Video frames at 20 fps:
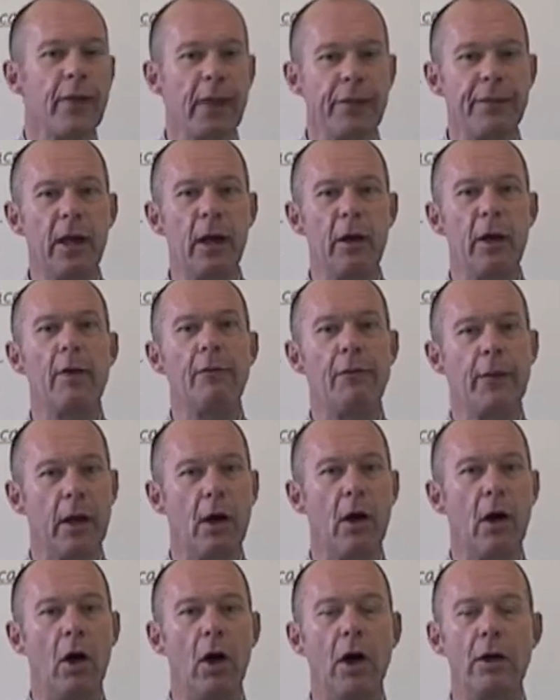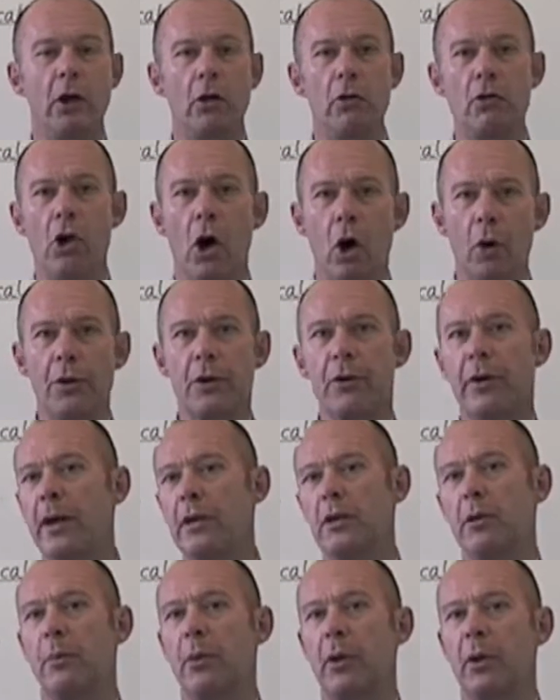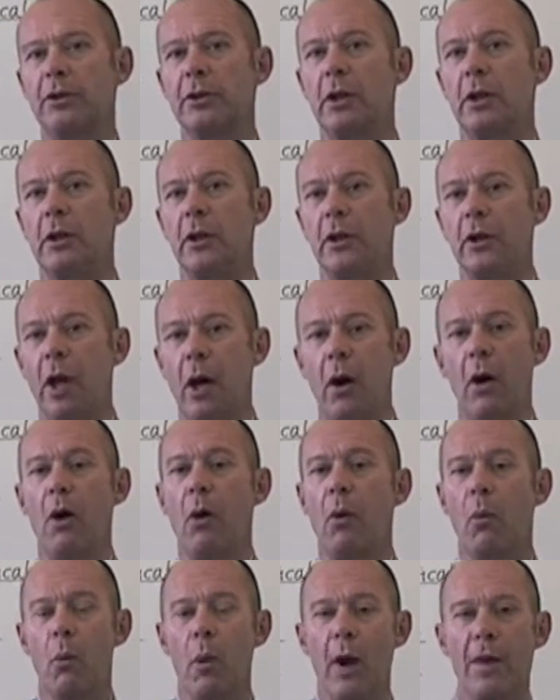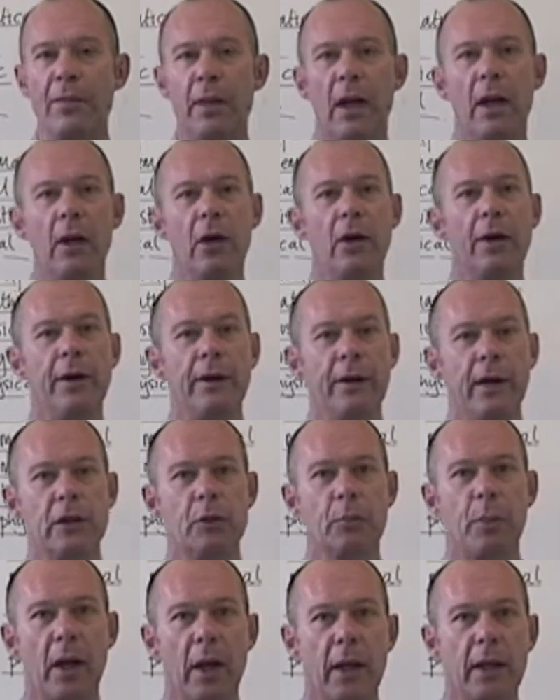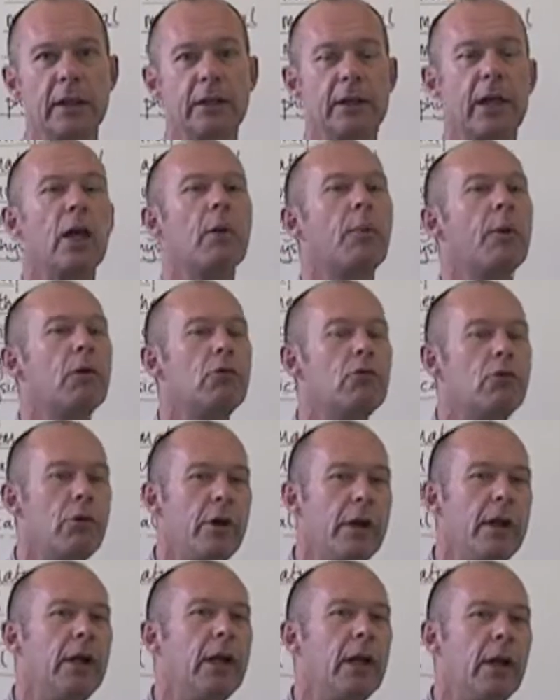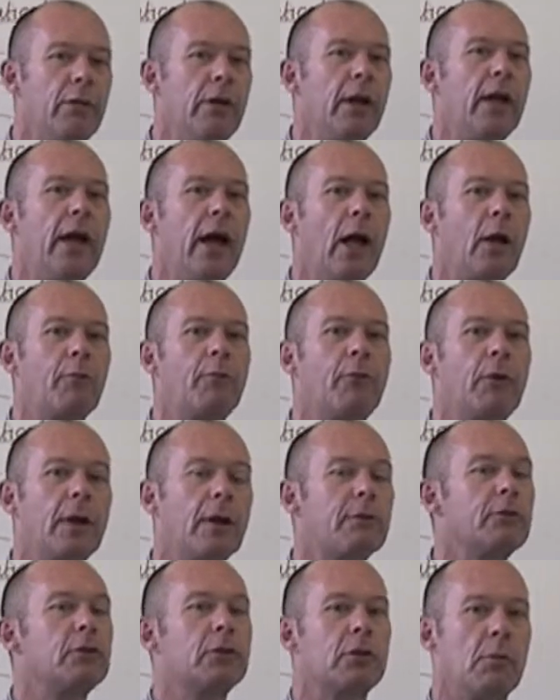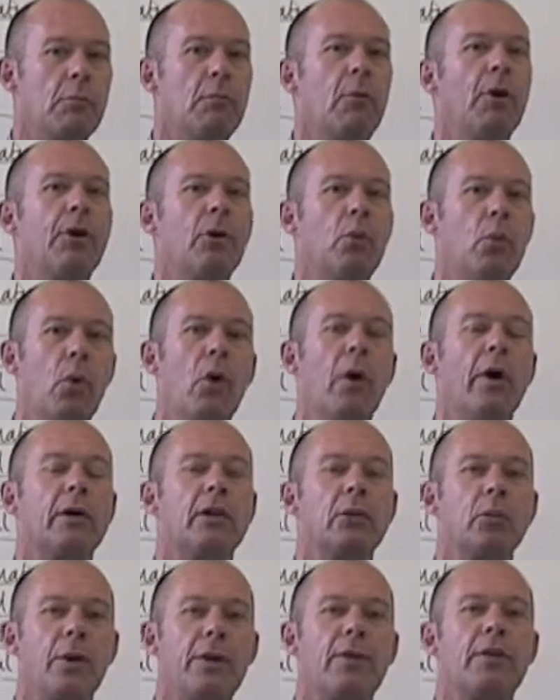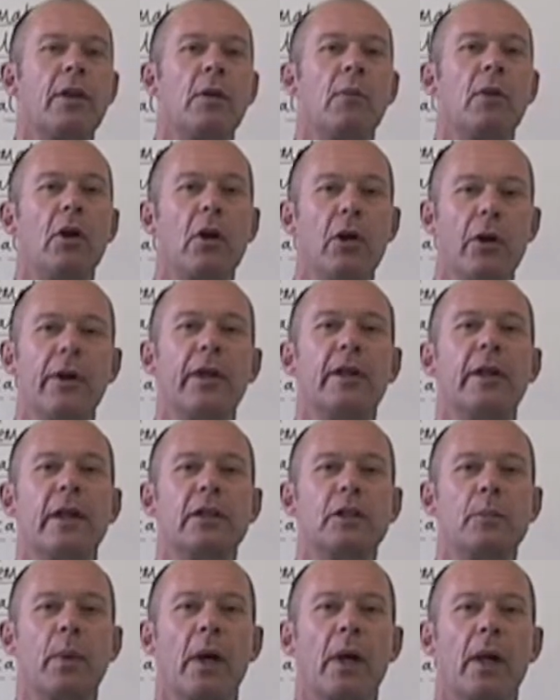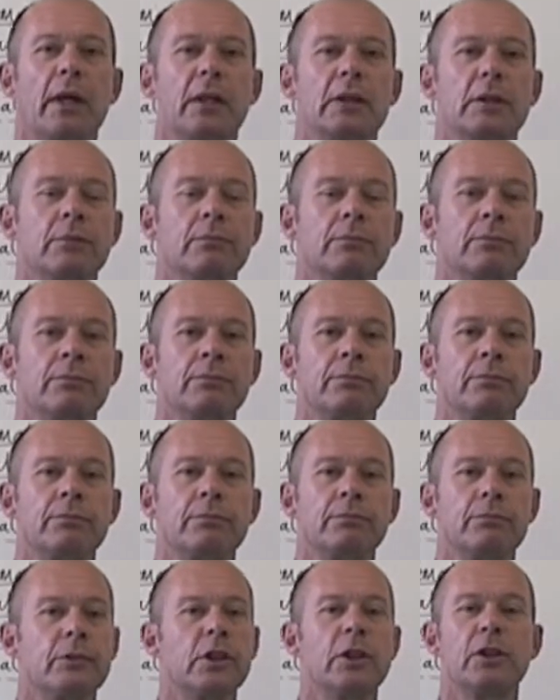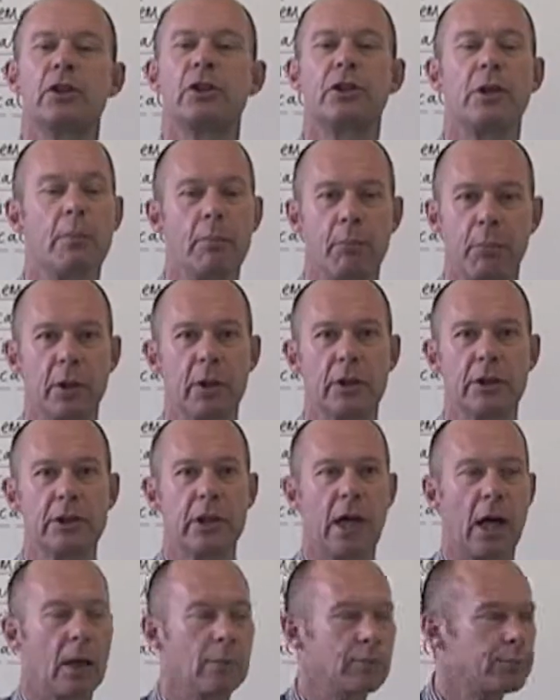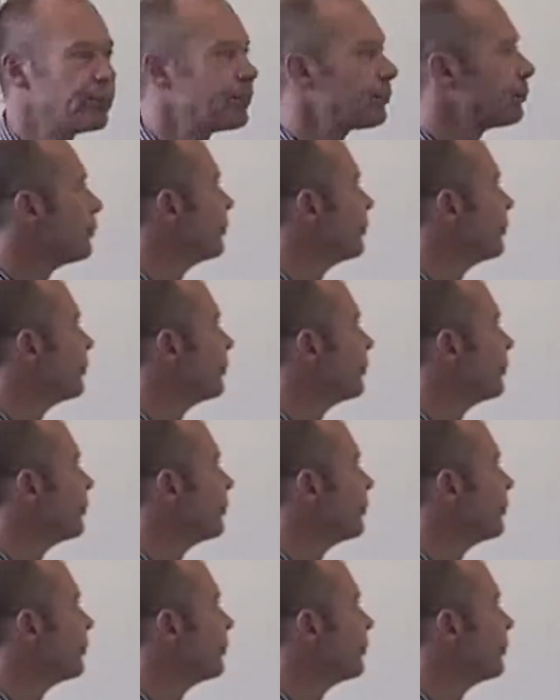Then if they are, you know they're an interpersonal learner. When they're learning their spellings, it would be really, really helpful if somebody worked with them learning their spellings. Simple as that.